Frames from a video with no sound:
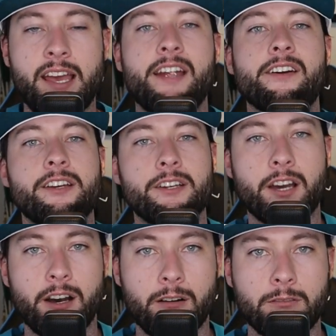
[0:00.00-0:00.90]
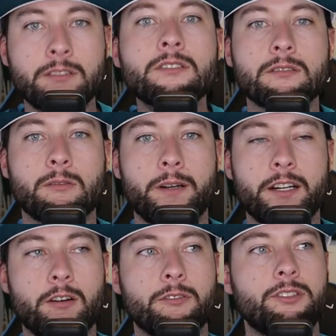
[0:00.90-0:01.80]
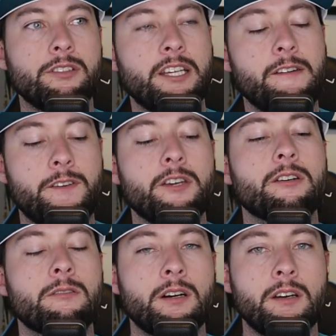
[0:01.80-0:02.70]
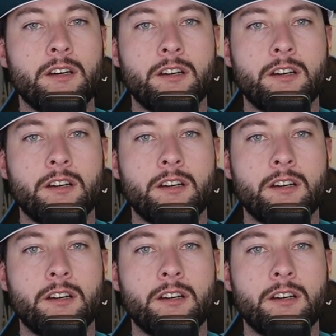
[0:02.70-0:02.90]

here you go, we're going to give you